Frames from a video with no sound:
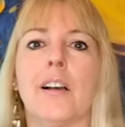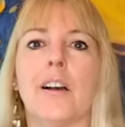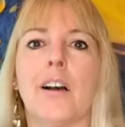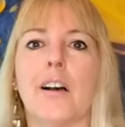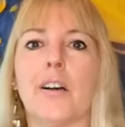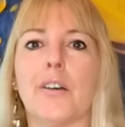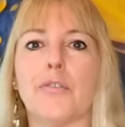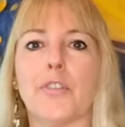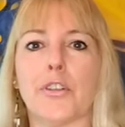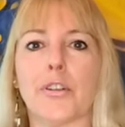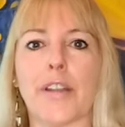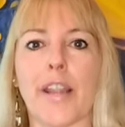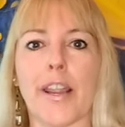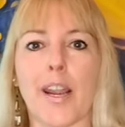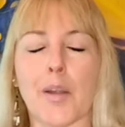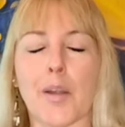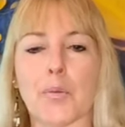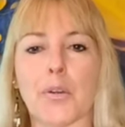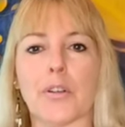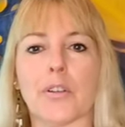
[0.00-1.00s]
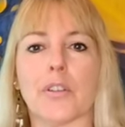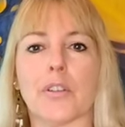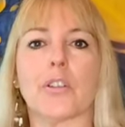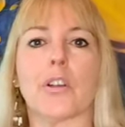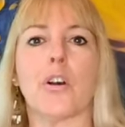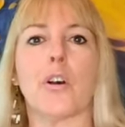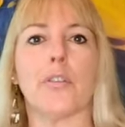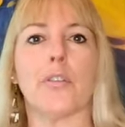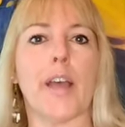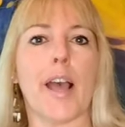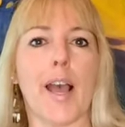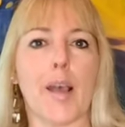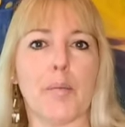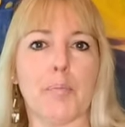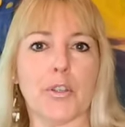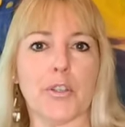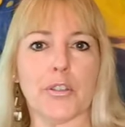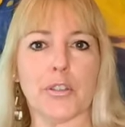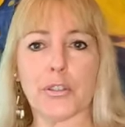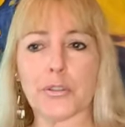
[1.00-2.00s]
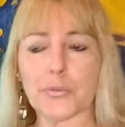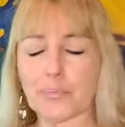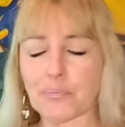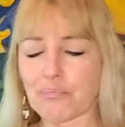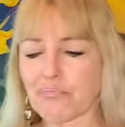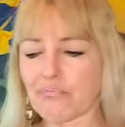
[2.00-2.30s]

of your camera is called the aperture.